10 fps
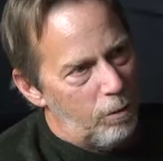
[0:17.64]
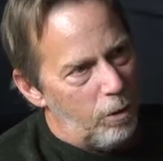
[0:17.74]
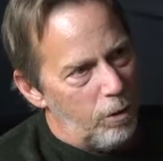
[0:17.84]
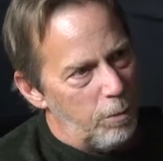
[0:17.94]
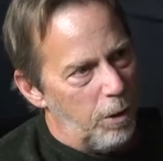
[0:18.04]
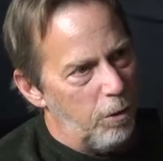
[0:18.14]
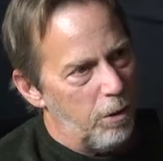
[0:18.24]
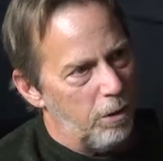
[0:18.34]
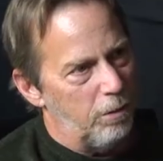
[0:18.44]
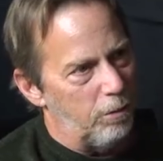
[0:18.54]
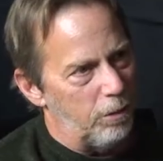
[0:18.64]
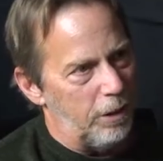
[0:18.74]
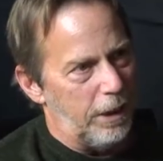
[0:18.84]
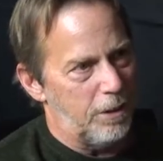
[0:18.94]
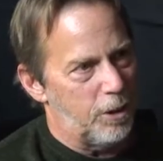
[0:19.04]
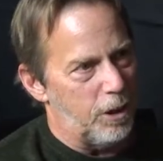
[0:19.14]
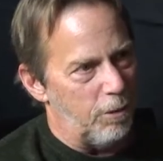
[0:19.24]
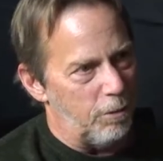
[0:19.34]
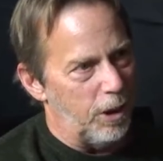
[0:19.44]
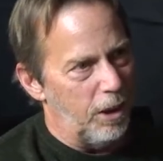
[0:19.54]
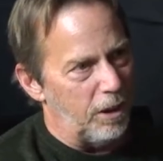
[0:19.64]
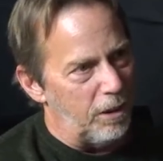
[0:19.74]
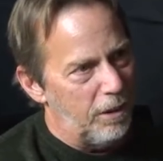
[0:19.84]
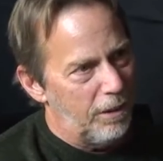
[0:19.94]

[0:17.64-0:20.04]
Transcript: Well, they both get stuff done.